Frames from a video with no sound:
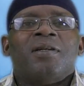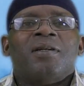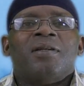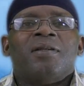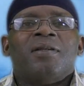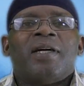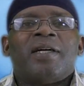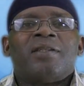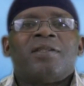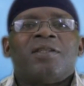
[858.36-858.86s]

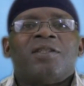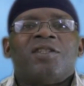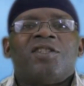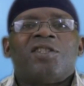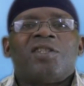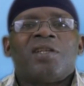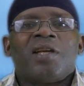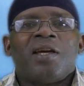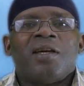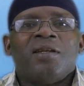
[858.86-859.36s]

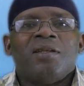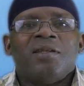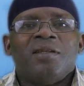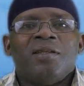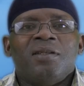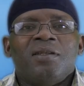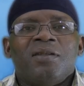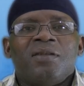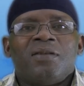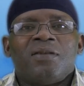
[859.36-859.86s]
that's
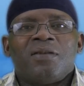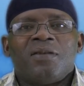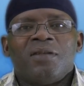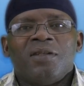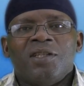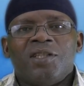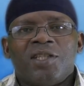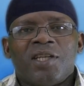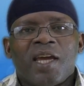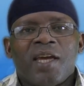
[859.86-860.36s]
Chinese,
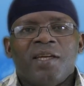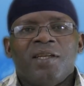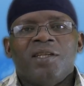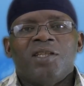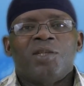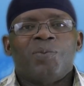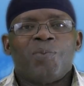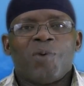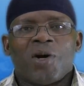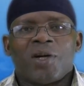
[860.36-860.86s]
the
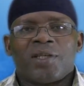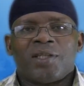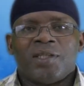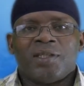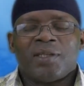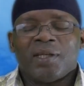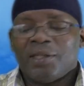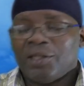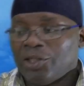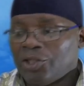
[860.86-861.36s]
Chinese brought
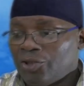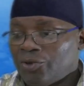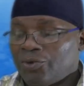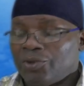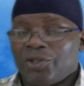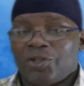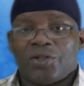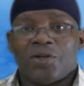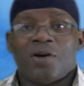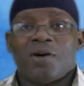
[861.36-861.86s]
it and the tree
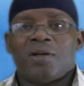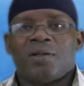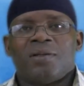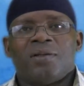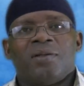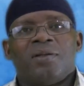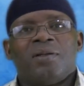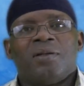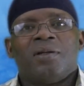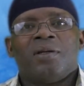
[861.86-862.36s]
sharp.
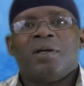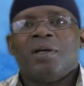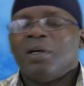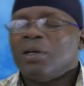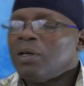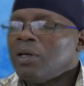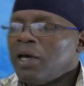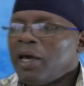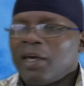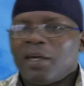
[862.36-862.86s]

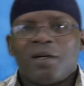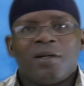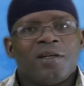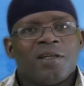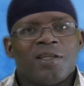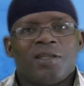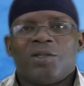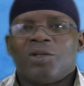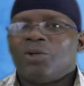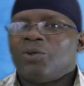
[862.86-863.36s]
I cut
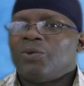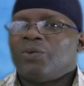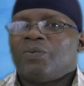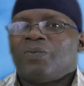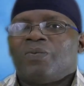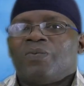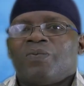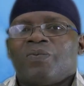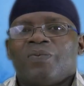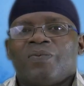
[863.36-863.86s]
it out.
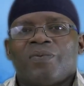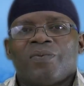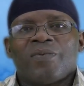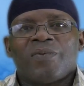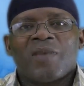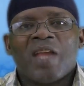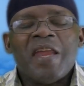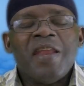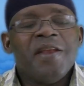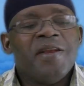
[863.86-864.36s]

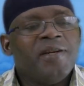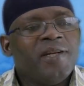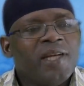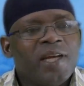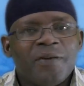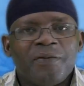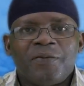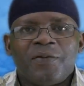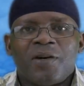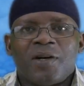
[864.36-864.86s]

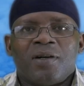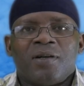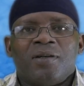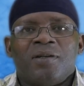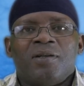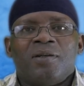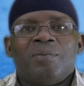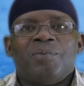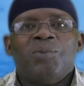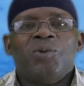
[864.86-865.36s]
Never
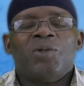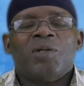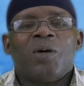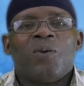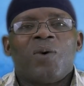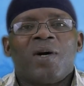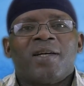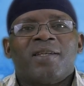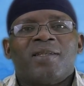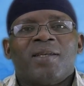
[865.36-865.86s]
put a
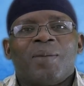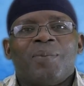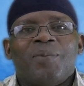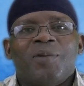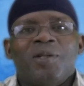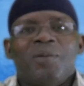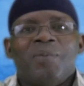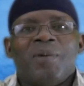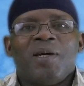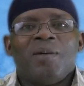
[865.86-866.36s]
wax
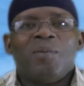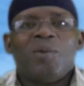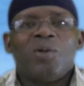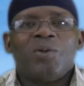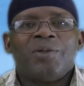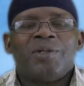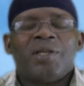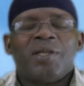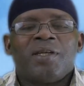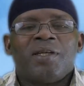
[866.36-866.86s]
apple in my
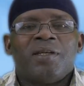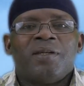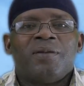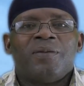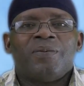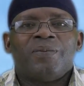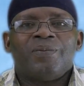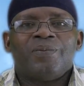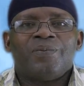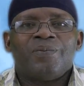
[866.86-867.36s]
mouth again.
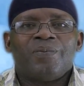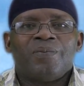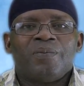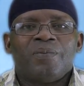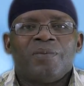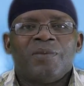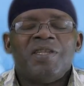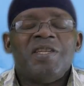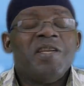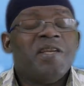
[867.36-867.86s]

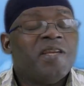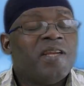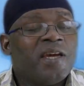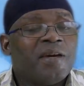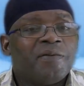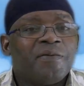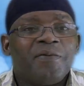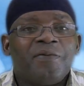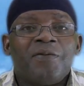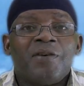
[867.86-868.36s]

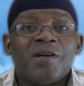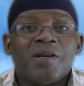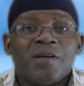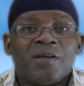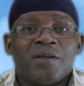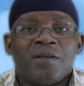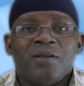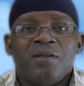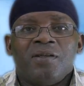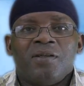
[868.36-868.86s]
Never.
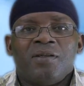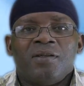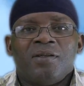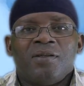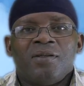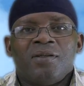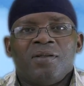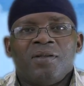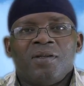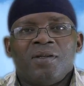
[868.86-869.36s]

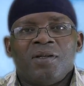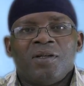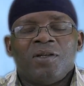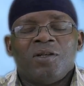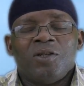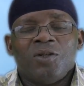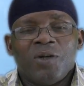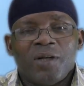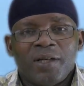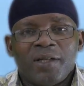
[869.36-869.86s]

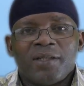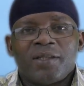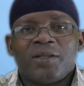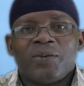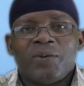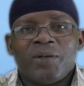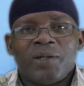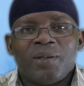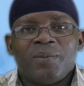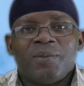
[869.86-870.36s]
You
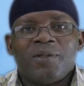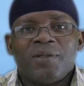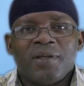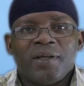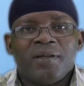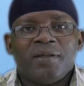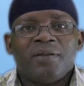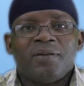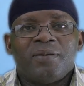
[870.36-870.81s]
understand what I'm saying?